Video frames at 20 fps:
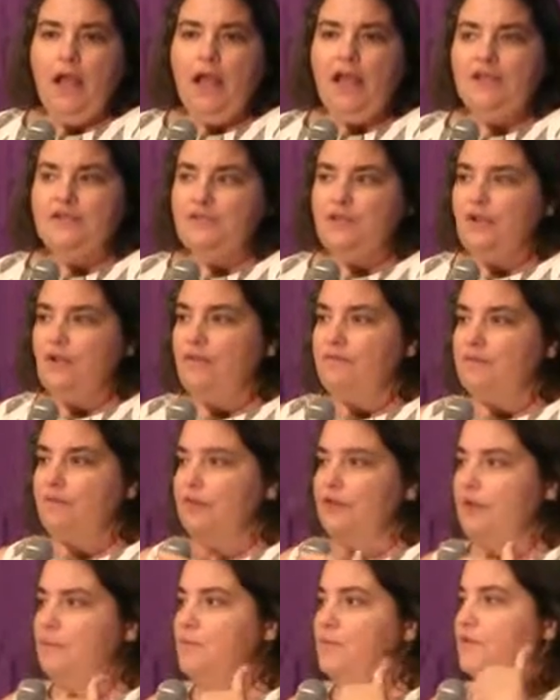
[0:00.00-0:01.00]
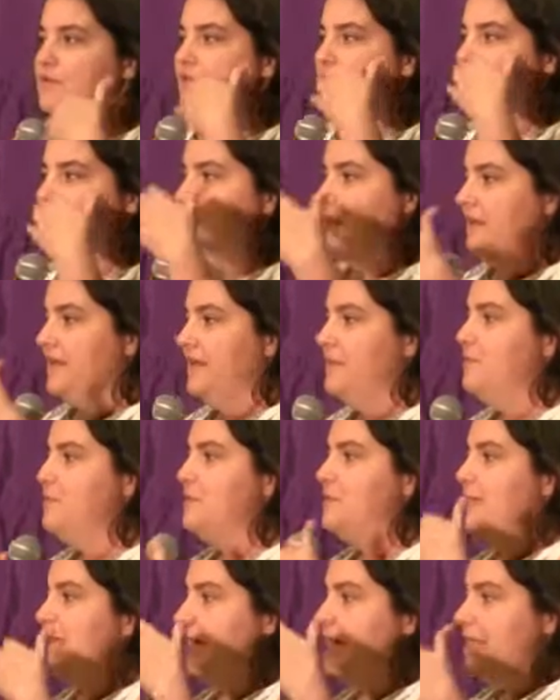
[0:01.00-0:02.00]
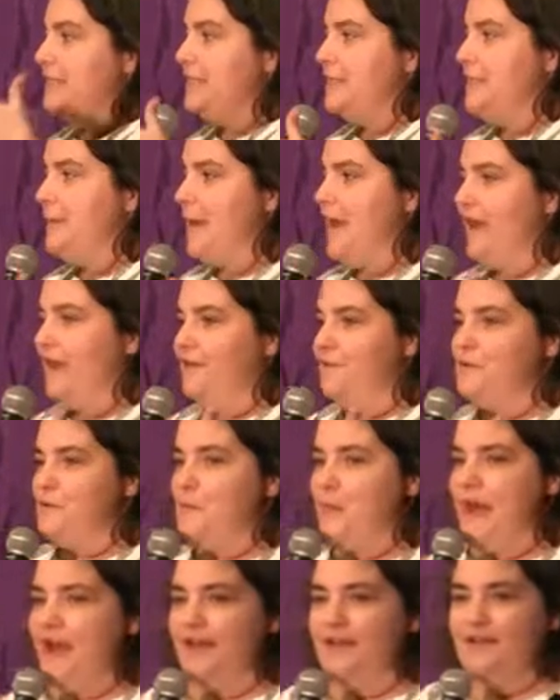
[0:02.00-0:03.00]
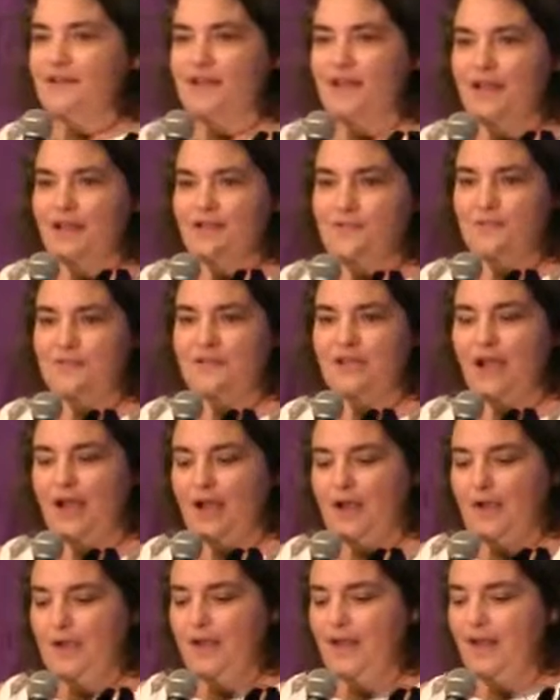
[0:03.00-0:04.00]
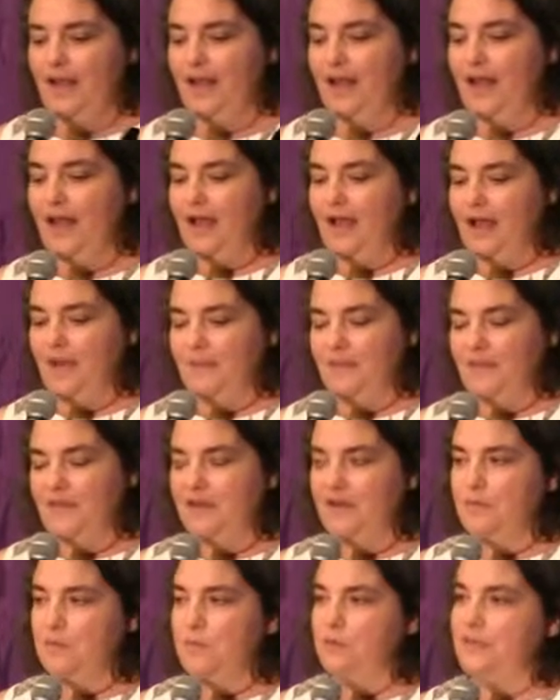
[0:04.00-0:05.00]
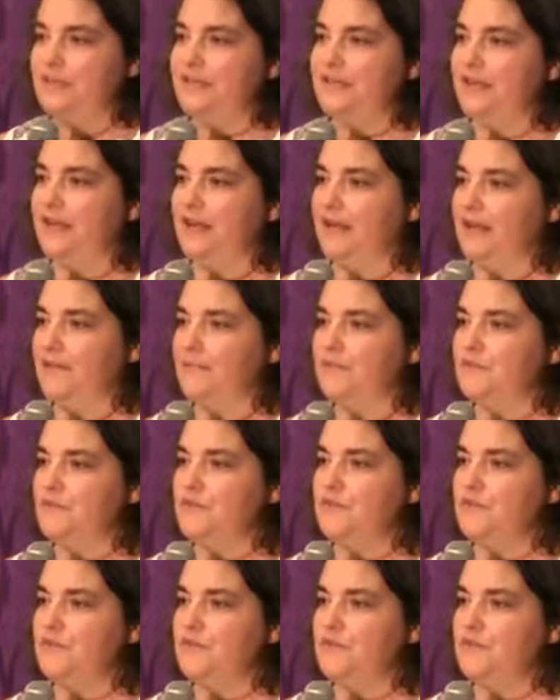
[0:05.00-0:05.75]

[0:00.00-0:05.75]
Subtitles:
And so if you keep those kids in the back of your mind as we talk, I'd appreciate it.